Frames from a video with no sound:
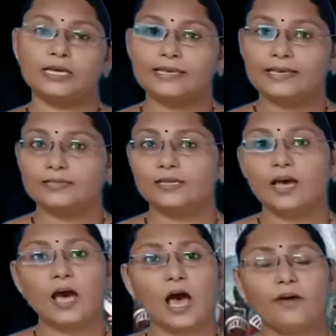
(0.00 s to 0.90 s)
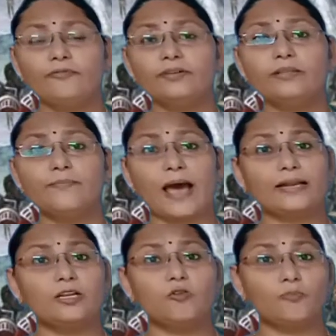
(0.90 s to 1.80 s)
Yes, after the
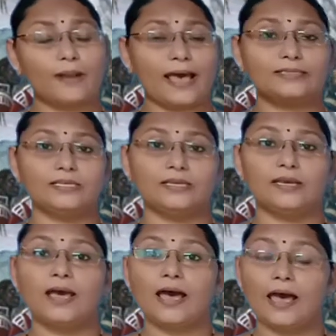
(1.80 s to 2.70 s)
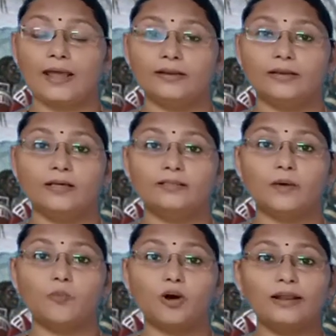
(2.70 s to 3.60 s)
Battle of Plassey and the
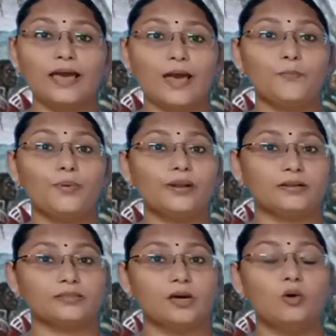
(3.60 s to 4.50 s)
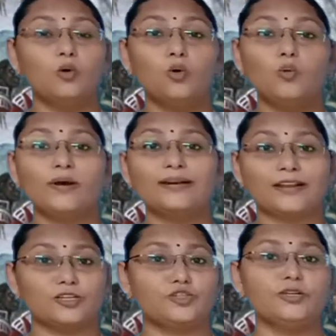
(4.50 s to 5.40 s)
Mughal emperors who were
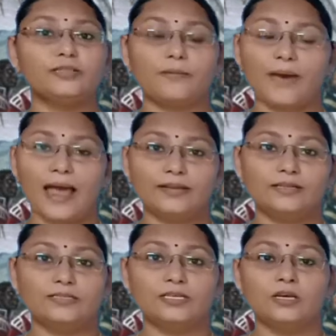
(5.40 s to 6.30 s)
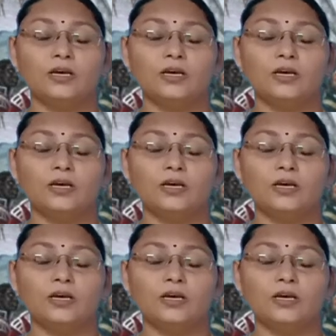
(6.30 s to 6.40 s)
crushed in the battles